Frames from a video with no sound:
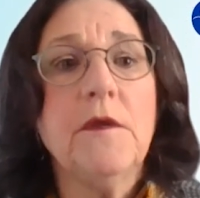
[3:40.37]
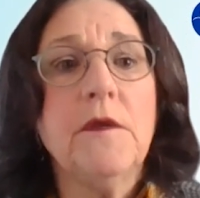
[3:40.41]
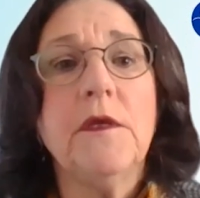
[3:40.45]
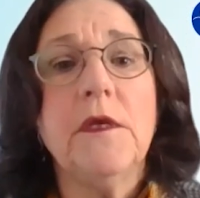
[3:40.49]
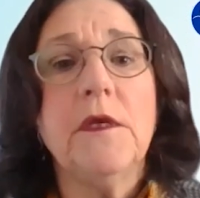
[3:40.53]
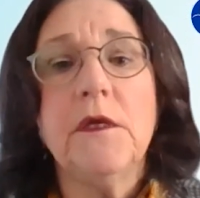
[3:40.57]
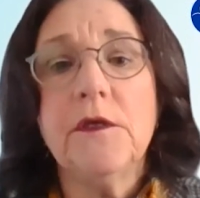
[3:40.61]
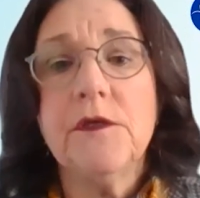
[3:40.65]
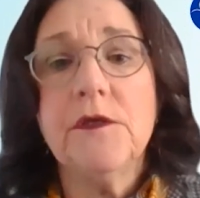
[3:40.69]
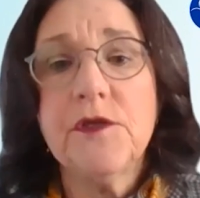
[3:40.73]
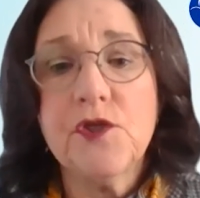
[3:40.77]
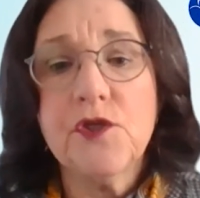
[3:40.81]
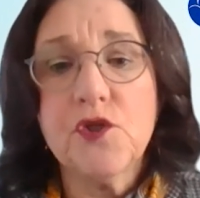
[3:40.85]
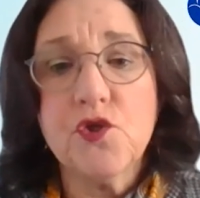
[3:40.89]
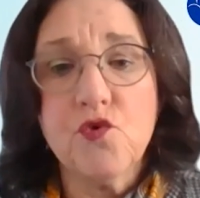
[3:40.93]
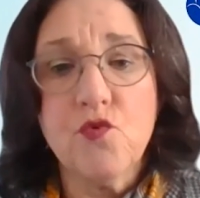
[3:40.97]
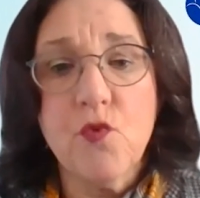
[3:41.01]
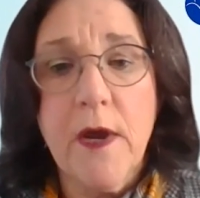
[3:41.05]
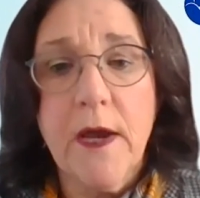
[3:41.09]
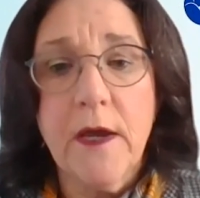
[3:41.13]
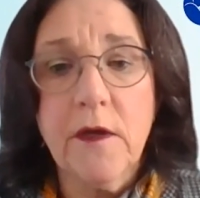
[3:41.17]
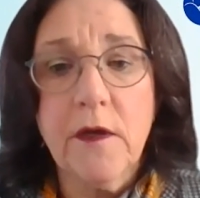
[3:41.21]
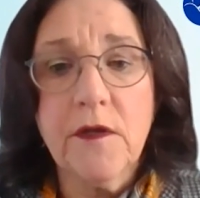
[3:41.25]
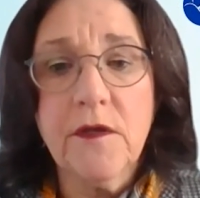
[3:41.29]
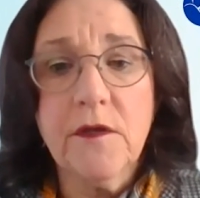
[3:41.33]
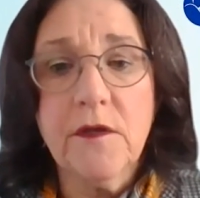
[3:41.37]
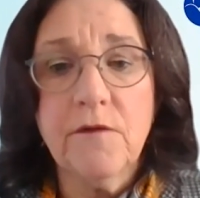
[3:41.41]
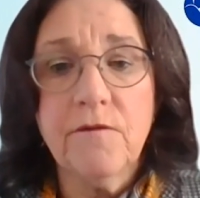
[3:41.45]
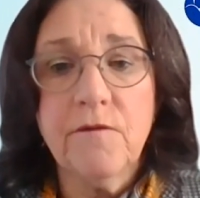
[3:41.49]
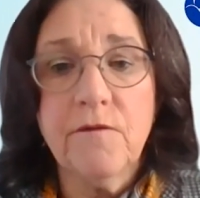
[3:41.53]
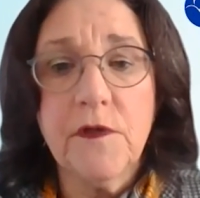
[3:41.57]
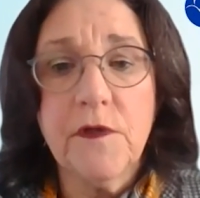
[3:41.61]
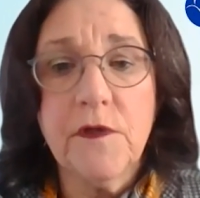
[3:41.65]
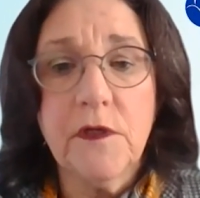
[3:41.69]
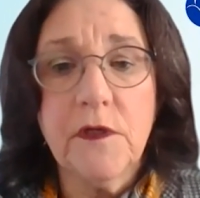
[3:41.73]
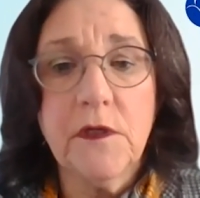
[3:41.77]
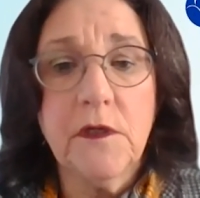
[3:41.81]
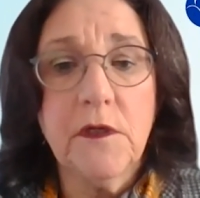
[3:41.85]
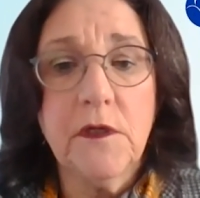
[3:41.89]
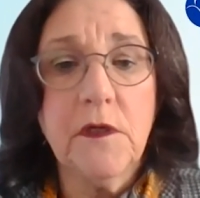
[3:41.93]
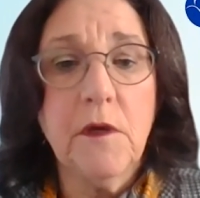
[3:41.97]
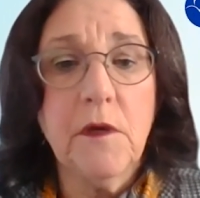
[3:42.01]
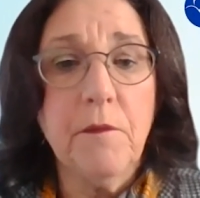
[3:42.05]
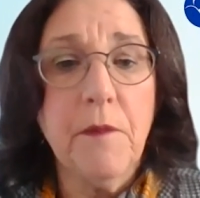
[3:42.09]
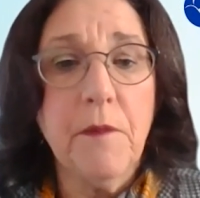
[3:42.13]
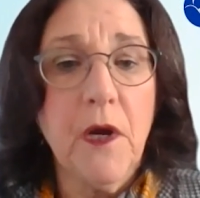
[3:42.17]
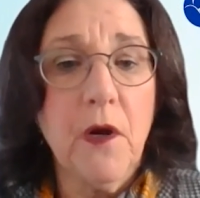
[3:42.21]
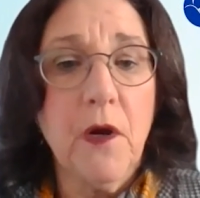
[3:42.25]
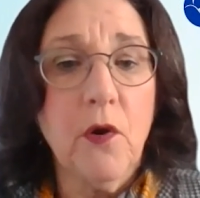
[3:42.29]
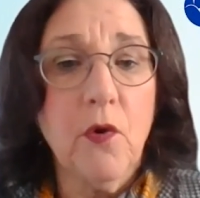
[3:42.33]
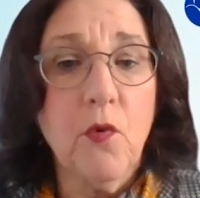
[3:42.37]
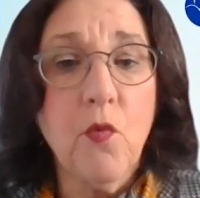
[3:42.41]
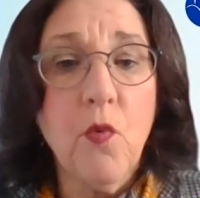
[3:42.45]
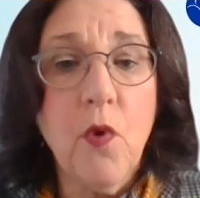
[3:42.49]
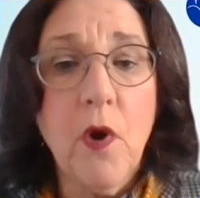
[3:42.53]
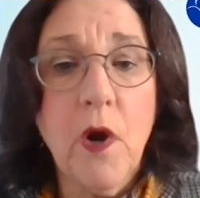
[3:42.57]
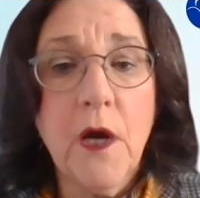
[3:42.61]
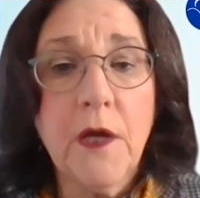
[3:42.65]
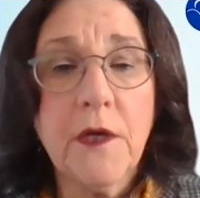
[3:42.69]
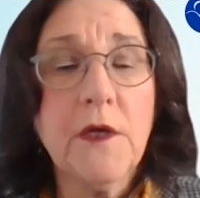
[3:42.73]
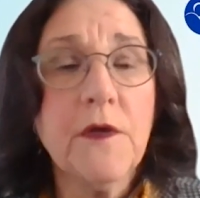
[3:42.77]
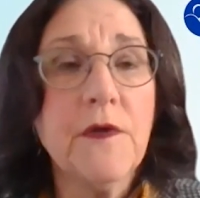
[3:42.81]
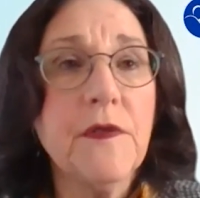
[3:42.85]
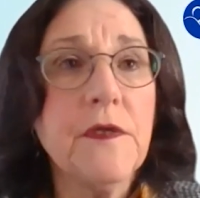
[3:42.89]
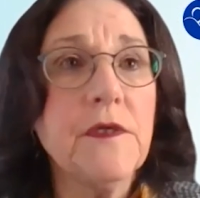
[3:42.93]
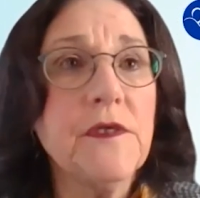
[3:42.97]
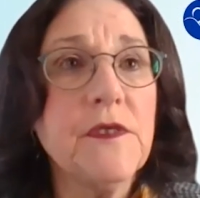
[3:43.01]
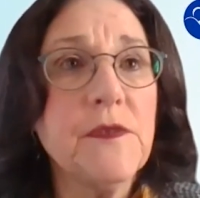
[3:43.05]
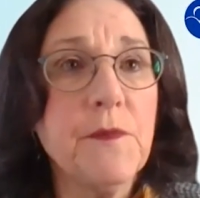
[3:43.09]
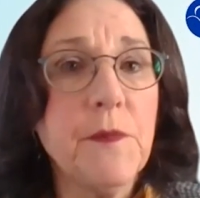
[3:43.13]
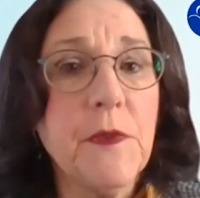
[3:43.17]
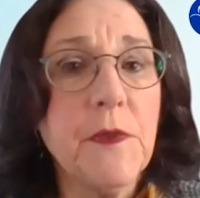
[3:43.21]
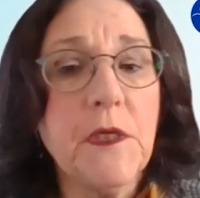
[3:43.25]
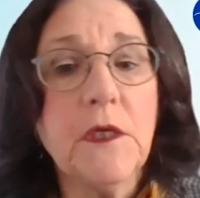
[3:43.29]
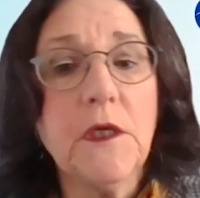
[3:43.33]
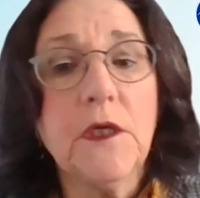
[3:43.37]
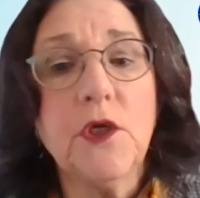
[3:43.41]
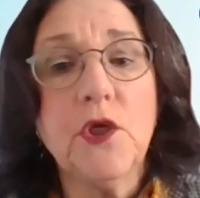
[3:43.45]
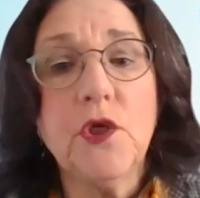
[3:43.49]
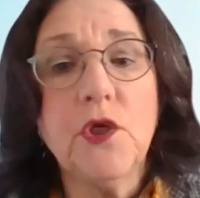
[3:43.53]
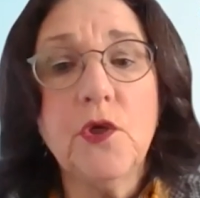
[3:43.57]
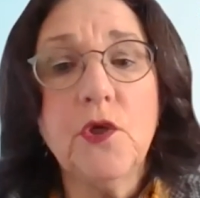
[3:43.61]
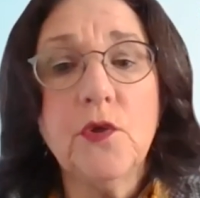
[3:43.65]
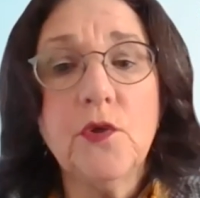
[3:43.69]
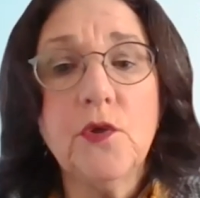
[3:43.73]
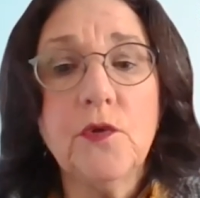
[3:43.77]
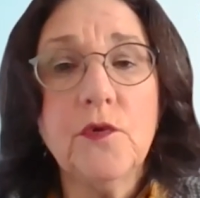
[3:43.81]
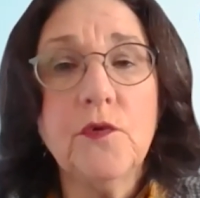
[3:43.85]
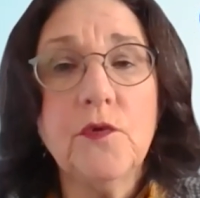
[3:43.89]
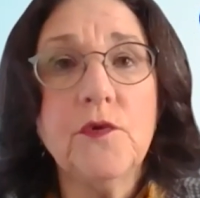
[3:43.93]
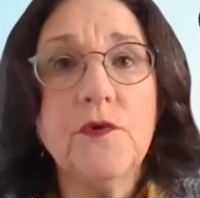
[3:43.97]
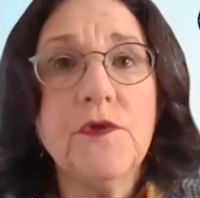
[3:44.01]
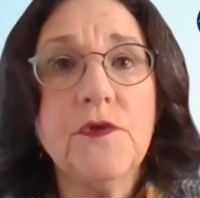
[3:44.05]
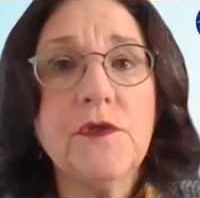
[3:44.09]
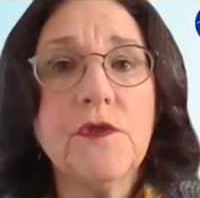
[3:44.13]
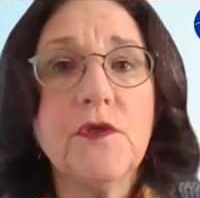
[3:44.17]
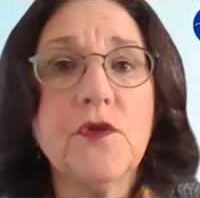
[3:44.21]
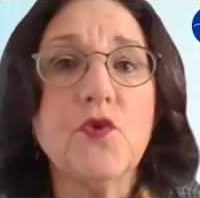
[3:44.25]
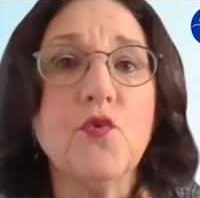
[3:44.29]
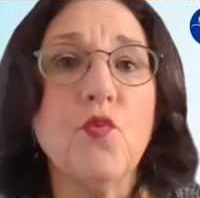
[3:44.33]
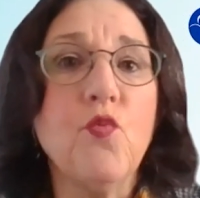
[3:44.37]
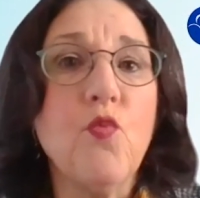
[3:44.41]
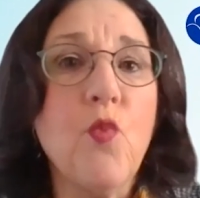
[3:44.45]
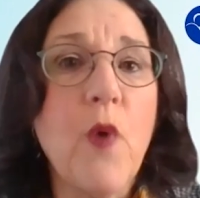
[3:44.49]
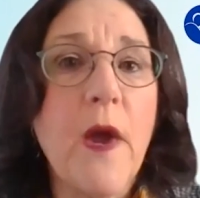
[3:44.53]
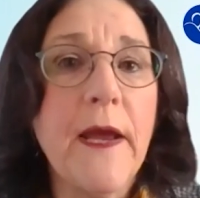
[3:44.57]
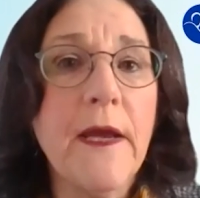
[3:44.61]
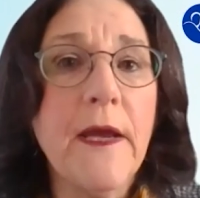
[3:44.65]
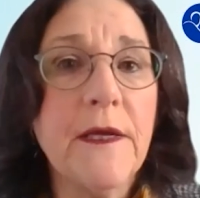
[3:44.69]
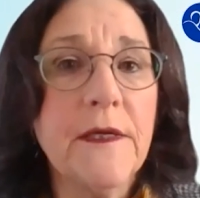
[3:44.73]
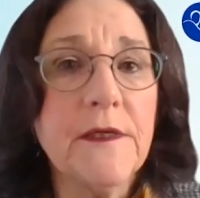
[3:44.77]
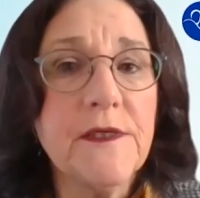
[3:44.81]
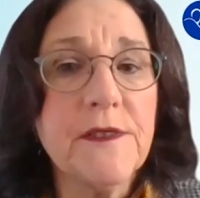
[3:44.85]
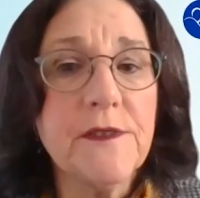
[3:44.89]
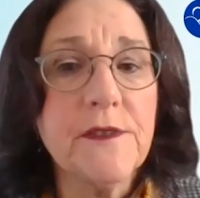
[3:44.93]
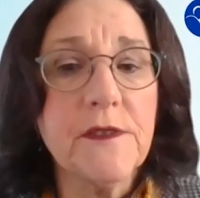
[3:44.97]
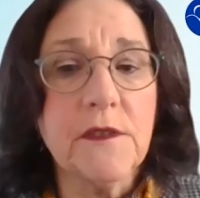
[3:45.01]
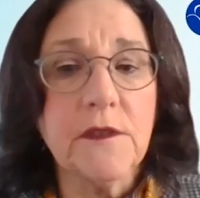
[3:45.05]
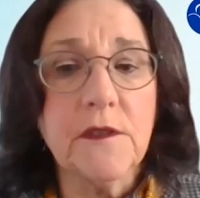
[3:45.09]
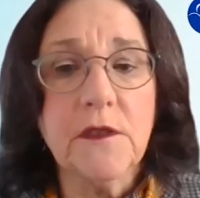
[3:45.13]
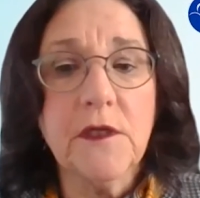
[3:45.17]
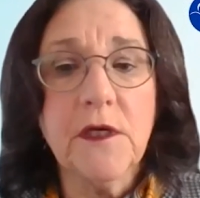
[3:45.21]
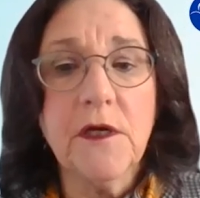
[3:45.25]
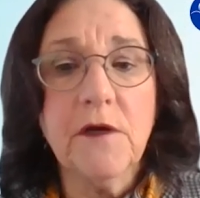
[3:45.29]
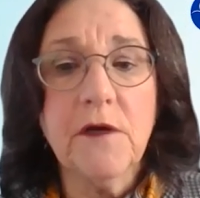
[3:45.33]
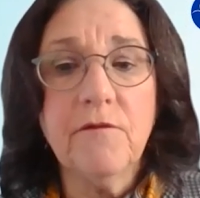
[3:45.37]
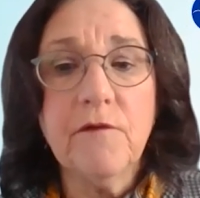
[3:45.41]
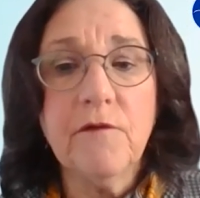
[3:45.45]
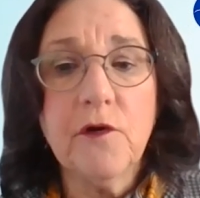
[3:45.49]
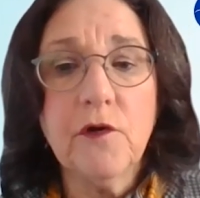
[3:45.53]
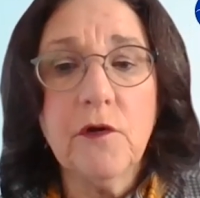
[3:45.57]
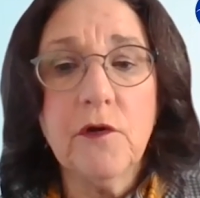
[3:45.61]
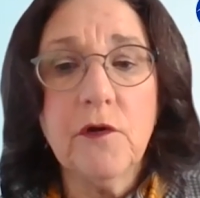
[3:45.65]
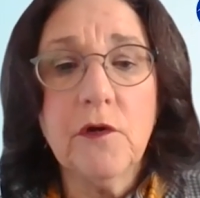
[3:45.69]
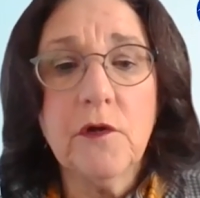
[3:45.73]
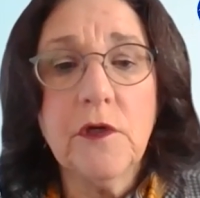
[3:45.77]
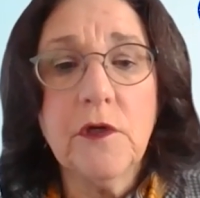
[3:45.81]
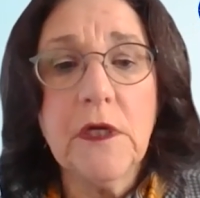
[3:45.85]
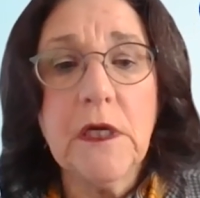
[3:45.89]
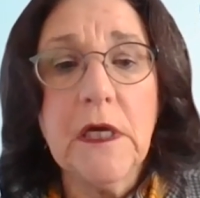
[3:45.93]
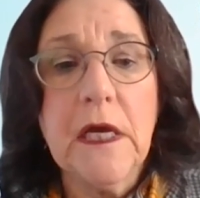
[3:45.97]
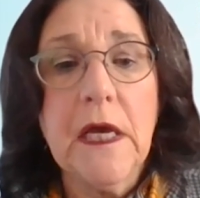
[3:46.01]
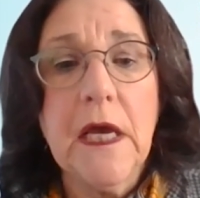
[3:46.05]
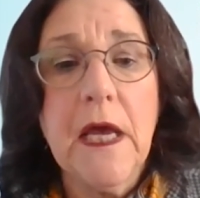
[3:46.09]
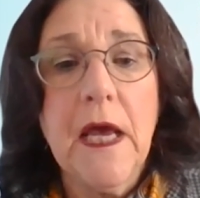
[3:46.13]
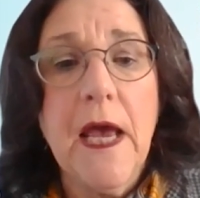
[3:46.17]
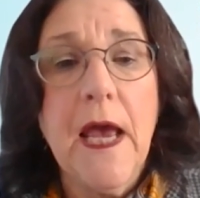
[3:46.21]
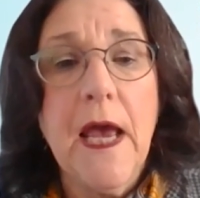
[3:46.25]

the strength of the marijuana that's being used, the way it's delivered,